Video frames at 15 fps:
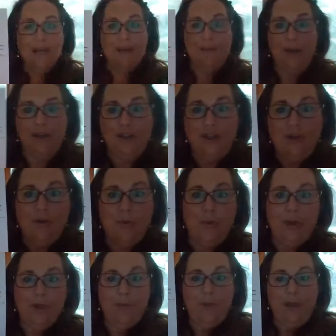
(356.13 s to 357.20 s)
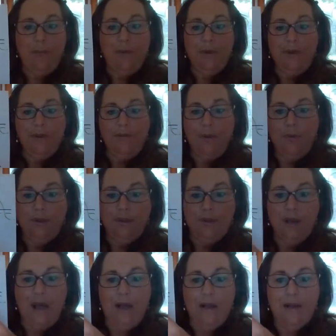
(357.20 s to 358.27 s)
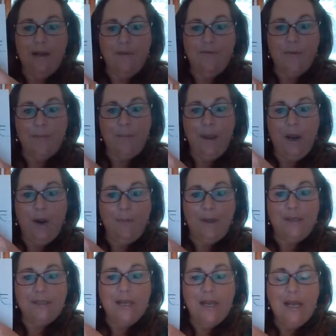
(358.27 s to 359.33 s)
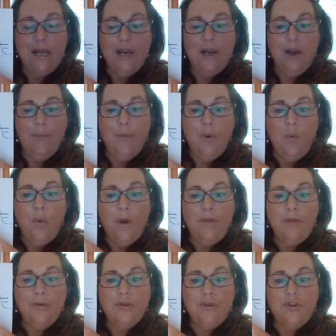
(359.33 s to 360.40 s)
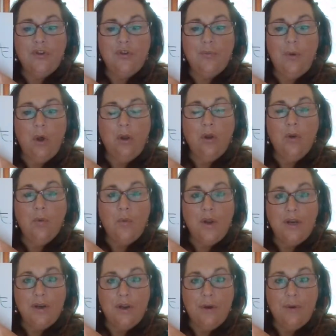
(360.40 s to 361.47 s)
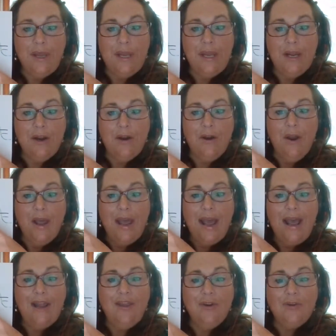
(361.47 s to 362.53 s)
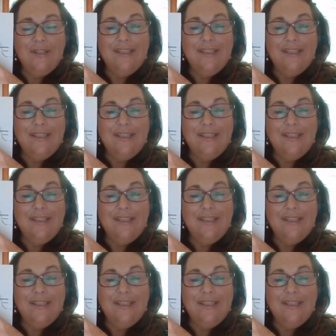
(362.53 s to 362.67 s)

that I mentioned with people living with cognitive impairments. Number one, there's a smaller window here, and